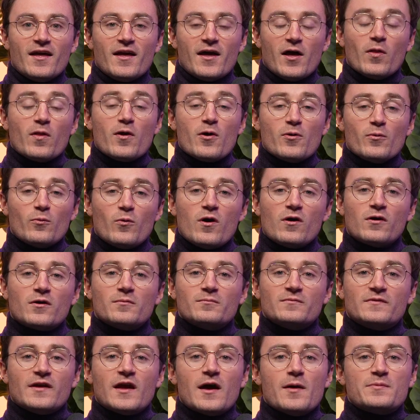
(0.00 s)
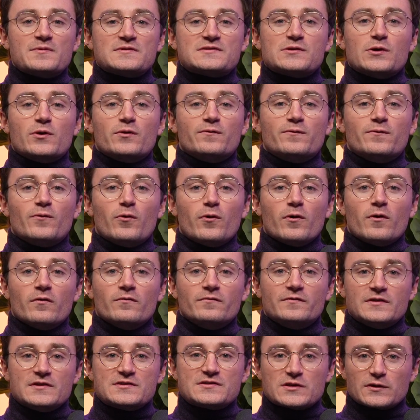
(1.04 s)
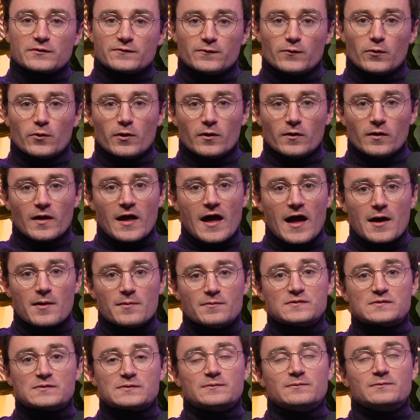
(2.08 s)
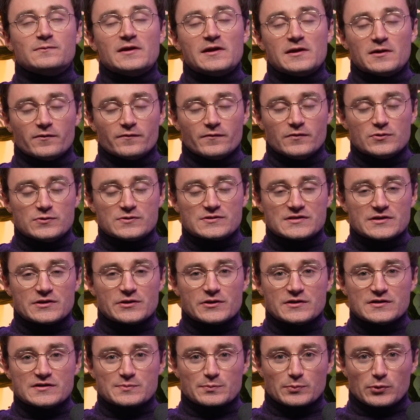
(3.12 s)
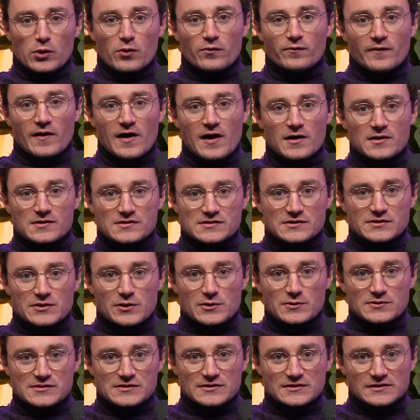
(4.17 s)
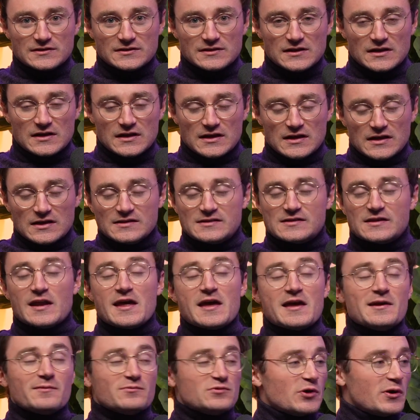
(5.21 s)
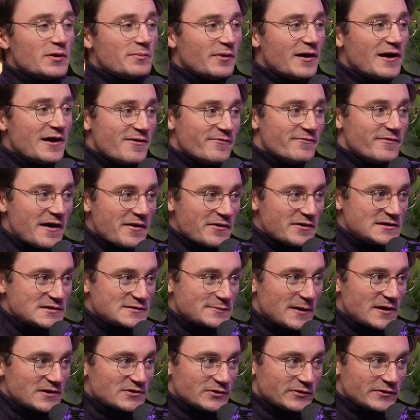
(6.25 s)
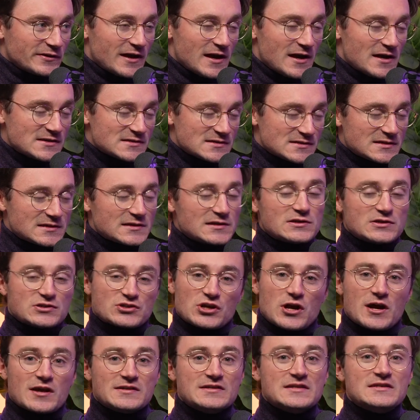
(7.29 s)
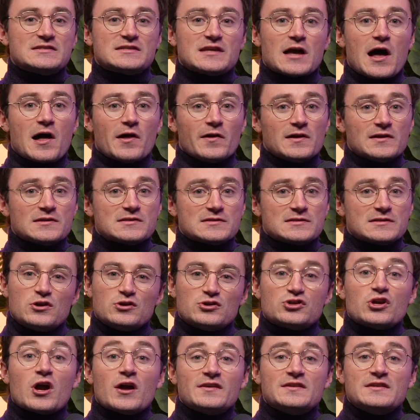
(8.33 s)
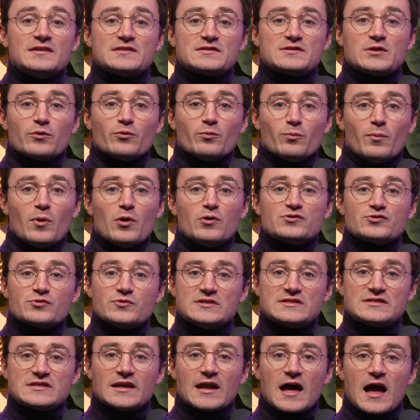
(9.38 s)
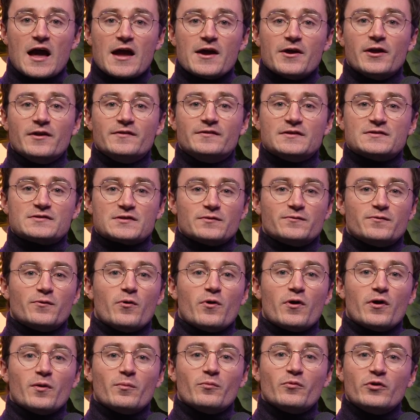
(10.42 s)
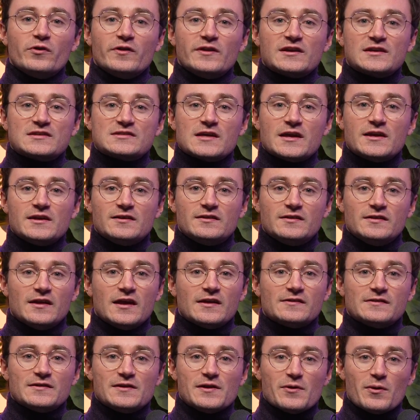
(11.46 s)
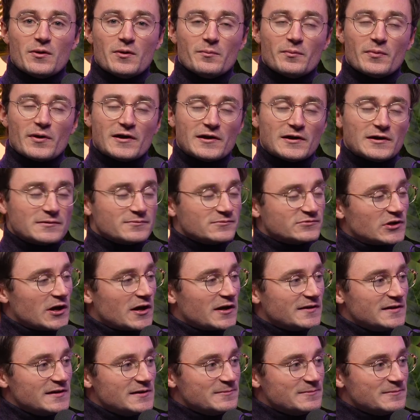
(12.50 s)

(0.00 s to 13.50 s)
Hello and welcome to episode 4 of District 4 Lab's interview series, Profiles in OSINT. Today I'm joined by a very special guest, Shanti Salas. Shanti is the most recent hire at District 4 and I'm really excited to get to know him better. Shanti,